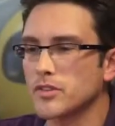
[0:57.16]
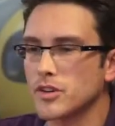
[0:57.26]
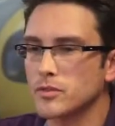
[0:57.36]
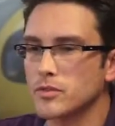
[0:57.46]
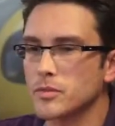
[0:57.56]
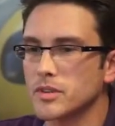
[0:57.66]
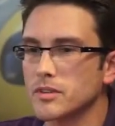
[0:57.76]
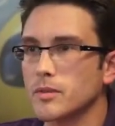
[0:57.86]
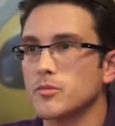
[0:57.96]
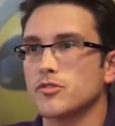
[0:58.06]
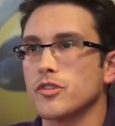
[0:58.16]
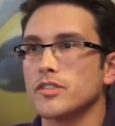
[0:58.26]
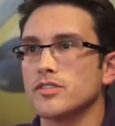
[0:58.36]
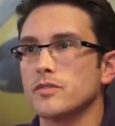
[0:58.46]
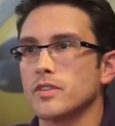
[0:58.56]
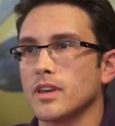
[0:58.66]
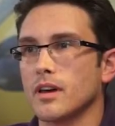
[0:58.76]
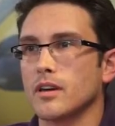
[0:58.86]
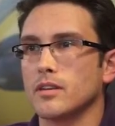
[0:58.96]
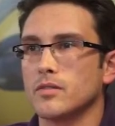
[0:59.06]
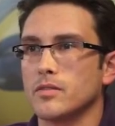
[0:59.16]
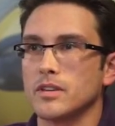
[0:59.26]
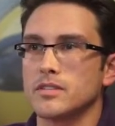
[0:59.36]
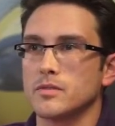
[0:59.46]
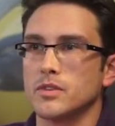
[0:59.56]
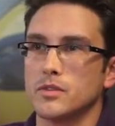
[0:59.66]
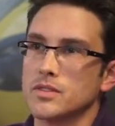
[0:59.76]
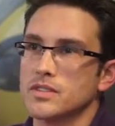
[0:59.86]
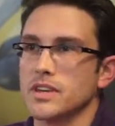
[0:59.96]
I showed them a demonstration of the kind of things that we do to